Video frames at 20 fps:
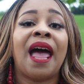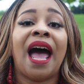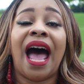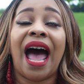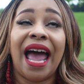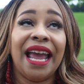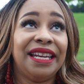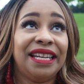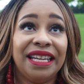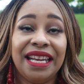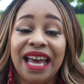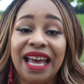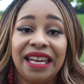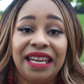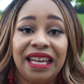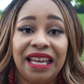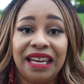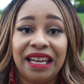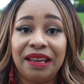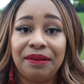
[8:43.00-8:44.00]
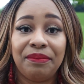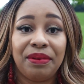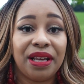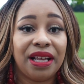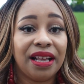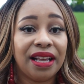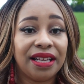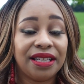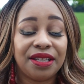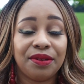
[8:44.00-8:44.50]
I did not need it
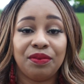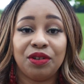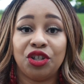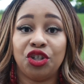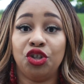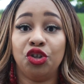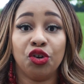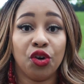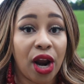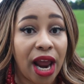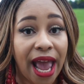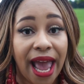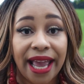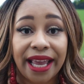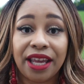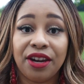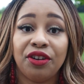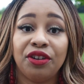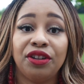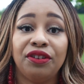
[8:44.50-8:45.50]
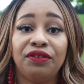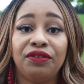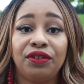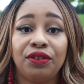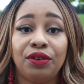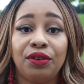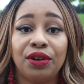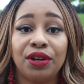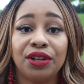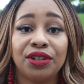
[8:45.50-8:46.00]
because it was dragging on the
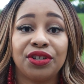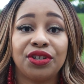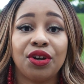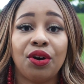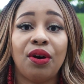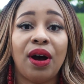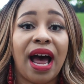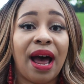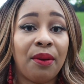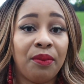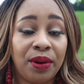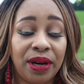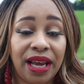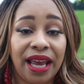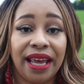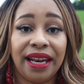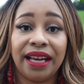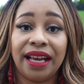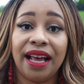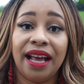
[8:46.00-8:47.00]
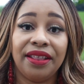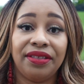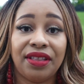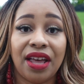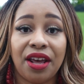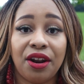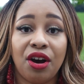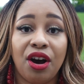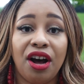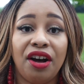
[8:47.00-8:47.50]
floor, so I went ahead and cut
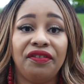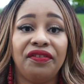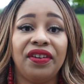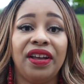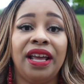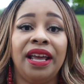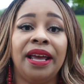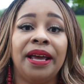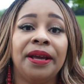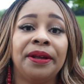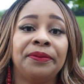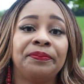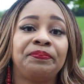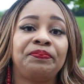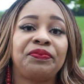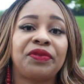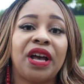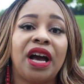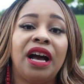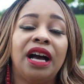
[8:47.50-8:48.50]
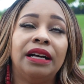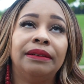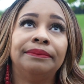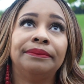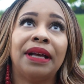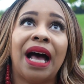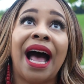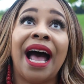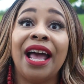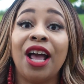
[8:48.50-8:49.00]
that off. And
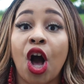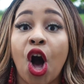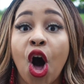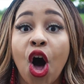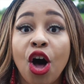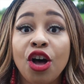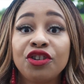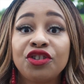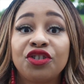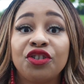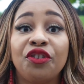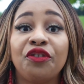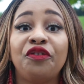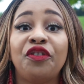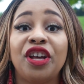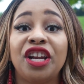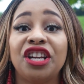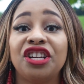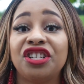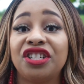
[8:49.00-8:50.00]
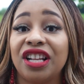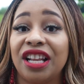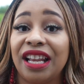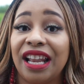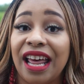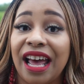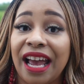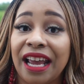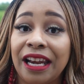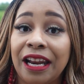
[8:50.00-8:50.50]
I also finished the
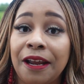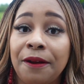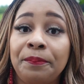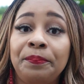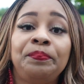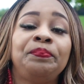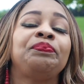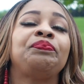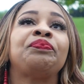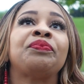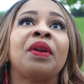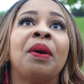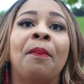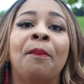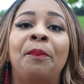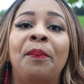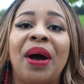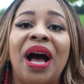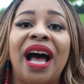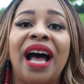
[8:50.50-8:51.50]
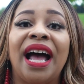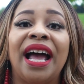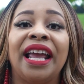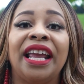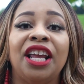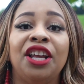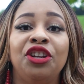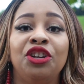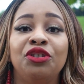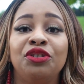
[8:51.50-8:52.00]
lining
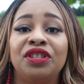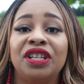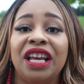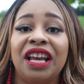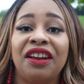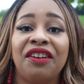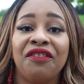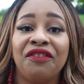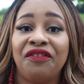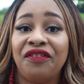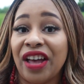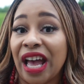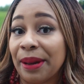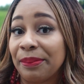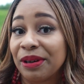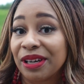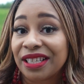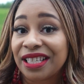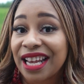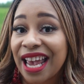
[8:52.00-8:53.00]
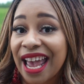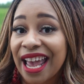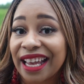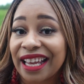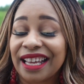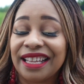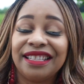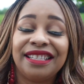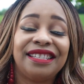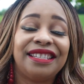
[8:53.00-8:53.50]
by using fabric tack
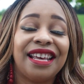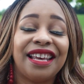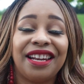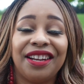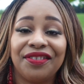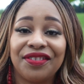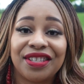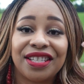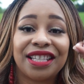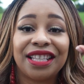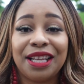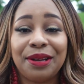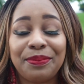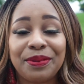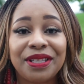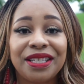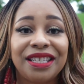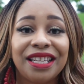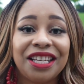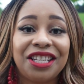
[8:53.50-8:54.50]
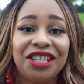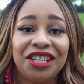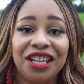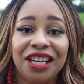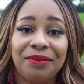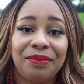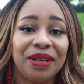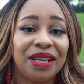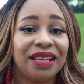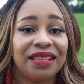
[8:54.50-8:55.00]
instead of slip stitching
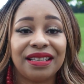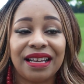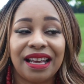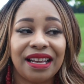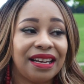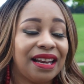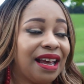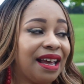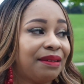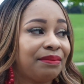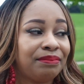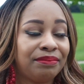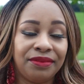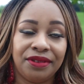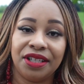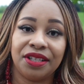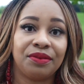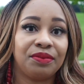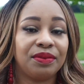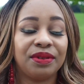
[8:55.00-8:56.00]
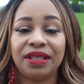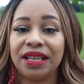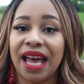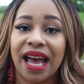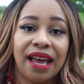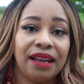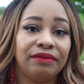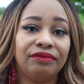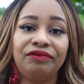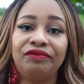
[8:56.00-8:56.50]
it because I just was
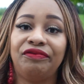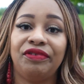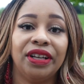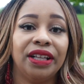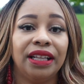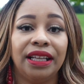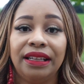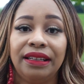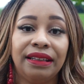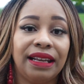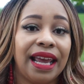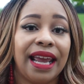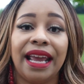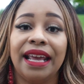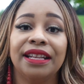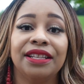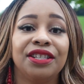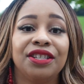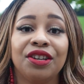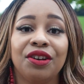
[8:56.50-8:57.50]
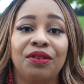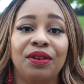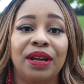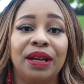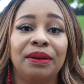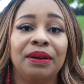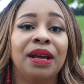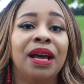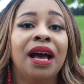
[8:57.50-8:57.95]
not feeling hand sewing,